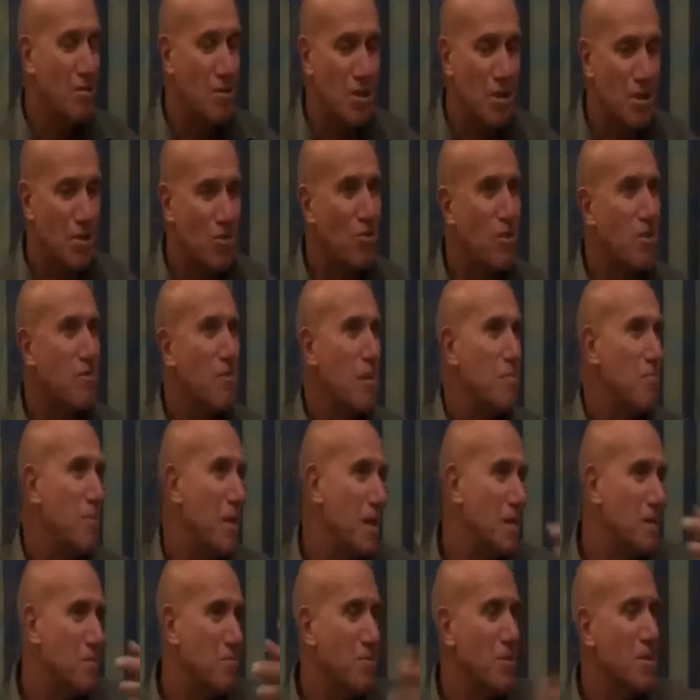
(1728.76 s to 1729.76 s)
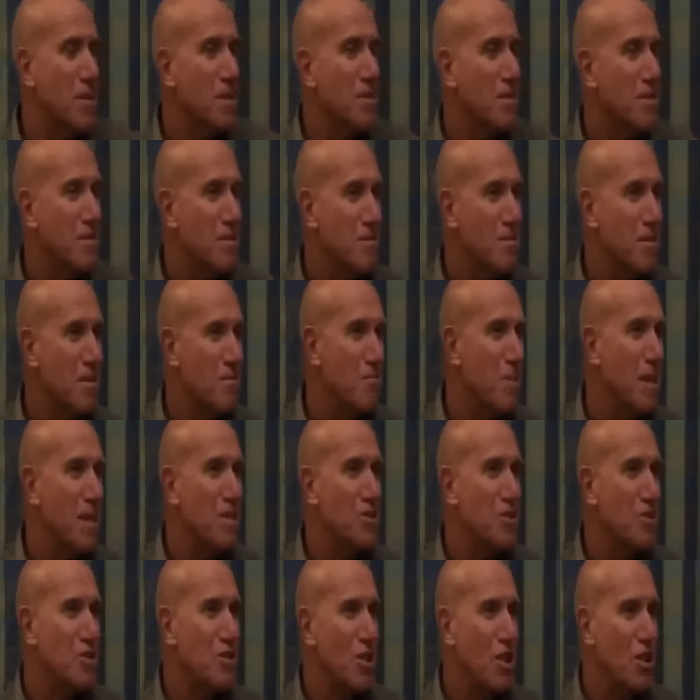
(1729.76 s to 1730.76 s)
I was renewing my passport at the, the
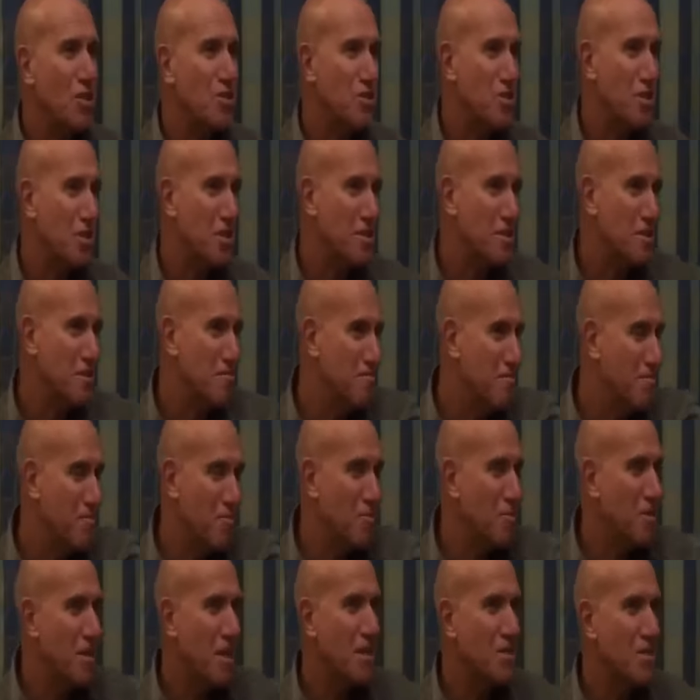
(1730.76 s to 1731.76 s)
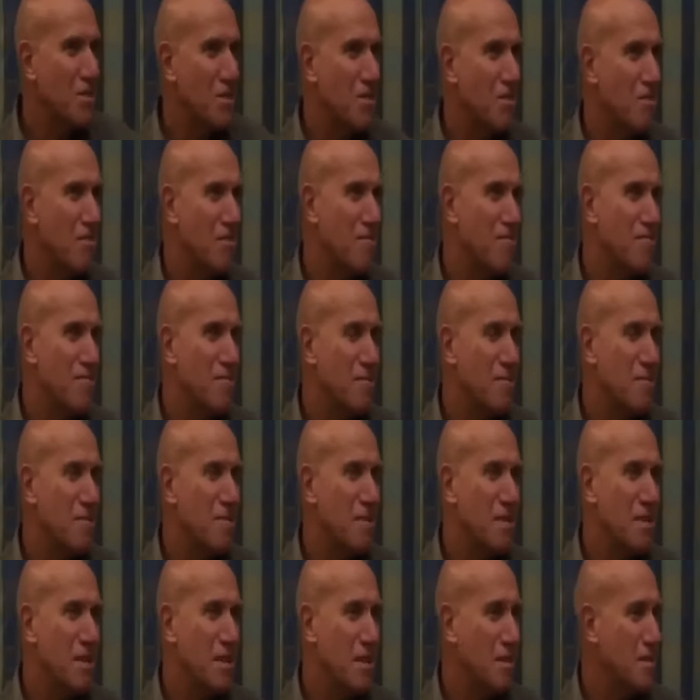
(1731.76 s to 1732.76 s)
Belgian consulate a few days ago.
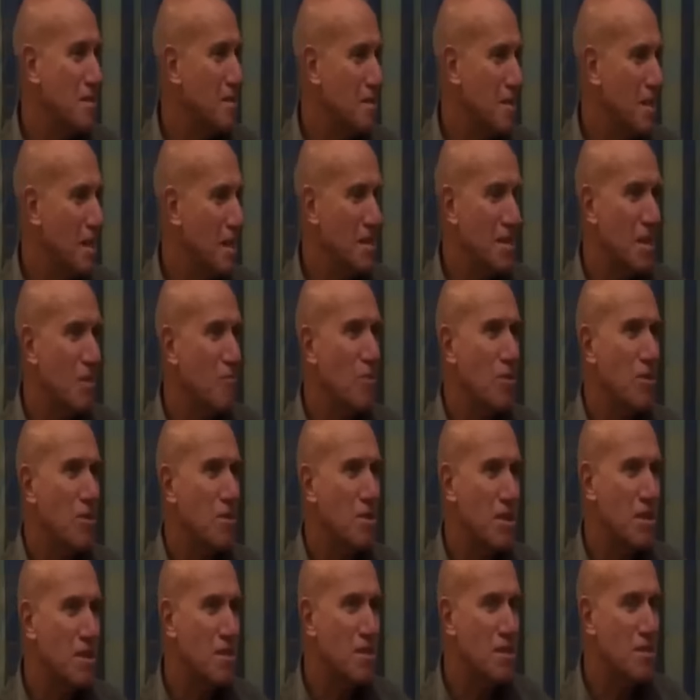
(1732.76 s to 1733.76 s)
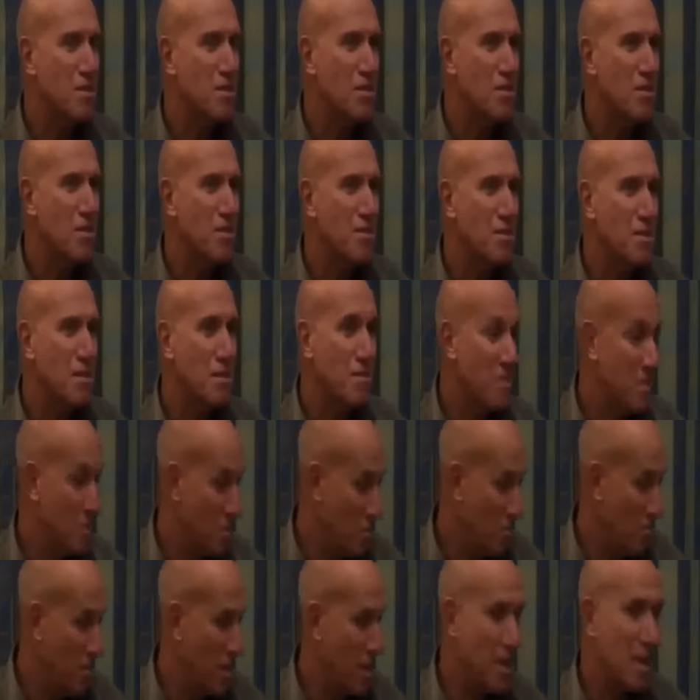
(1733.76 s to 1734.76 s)
And as I walked in, and you know, and they
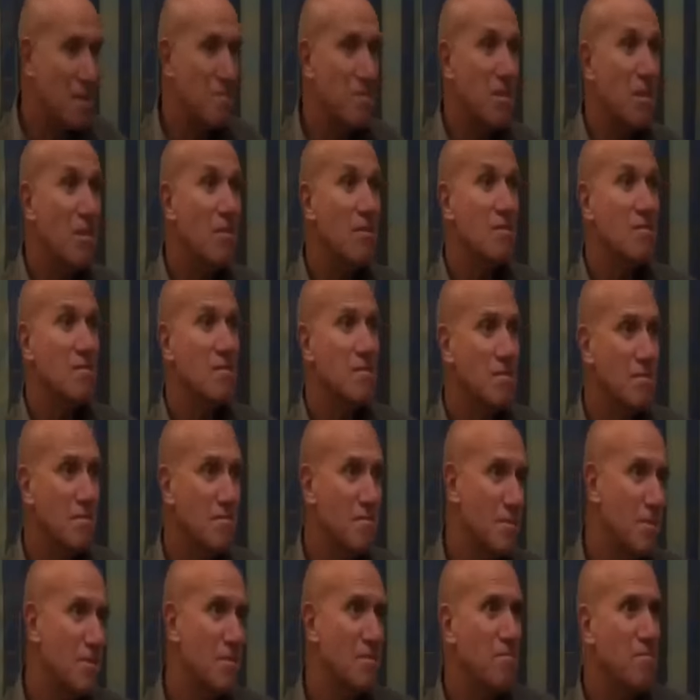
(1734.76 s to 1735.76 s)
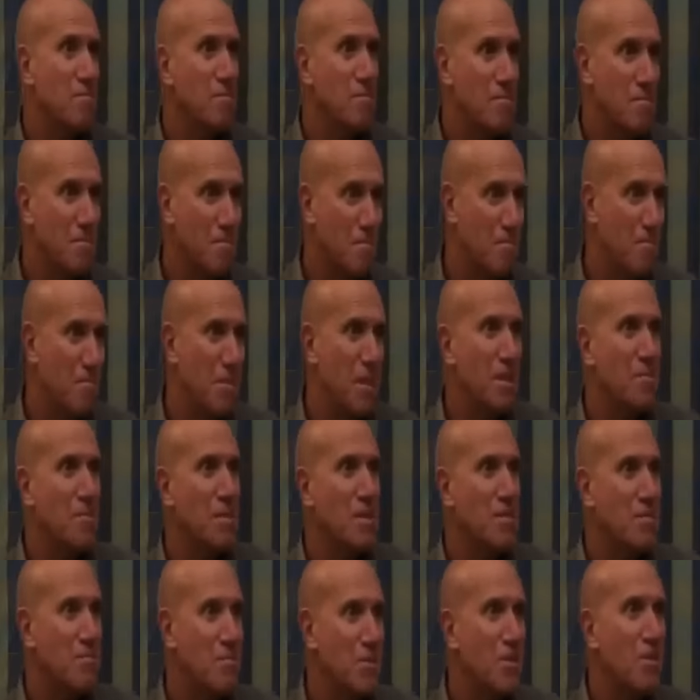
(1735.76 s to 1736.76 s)
saw my name, said, "Oh, you're, you're the
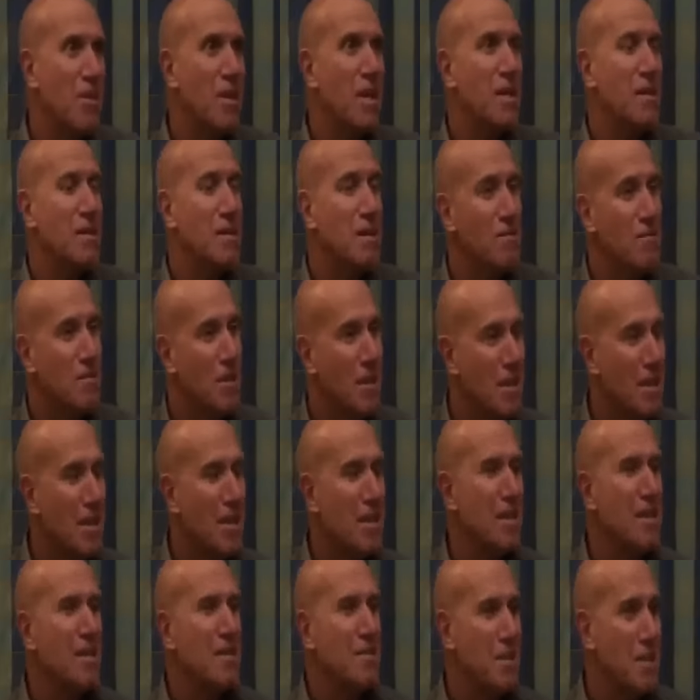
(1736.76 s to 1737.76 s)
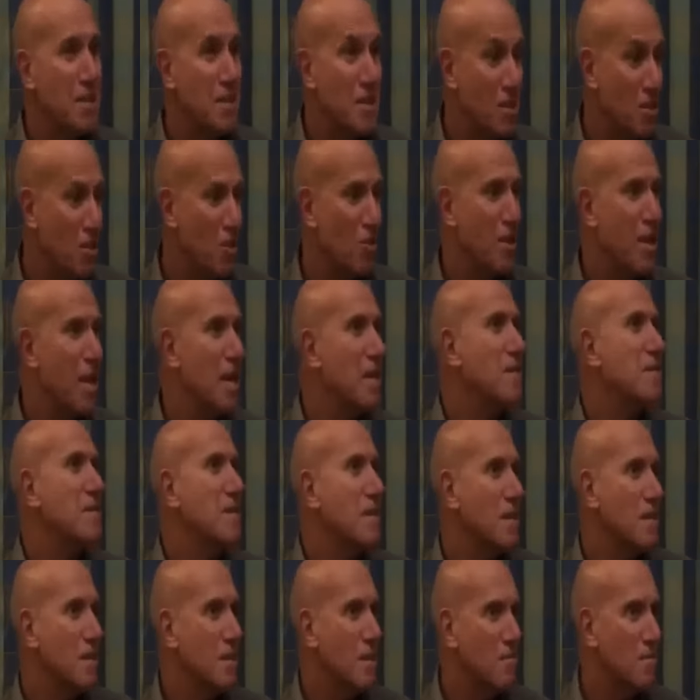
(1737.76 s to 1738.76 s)
pyramid with Orion." Now, they said the Orion
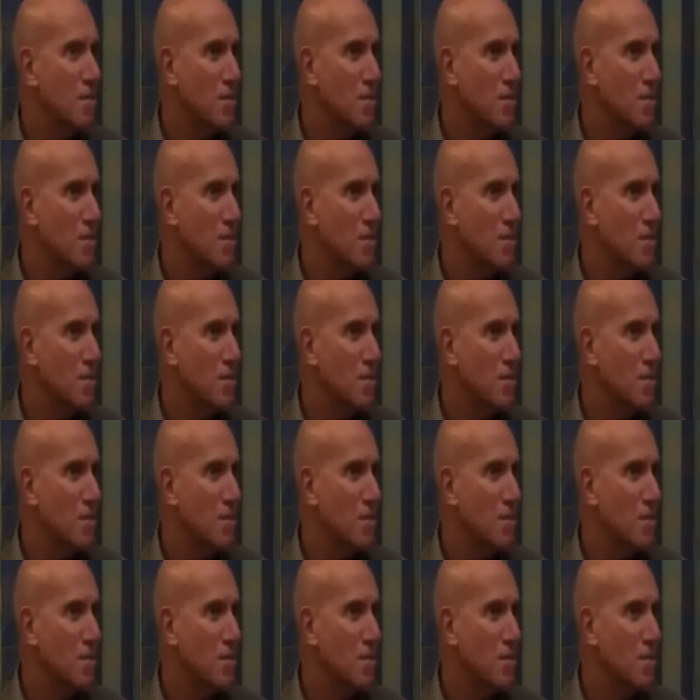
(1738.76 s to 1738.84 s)
thing.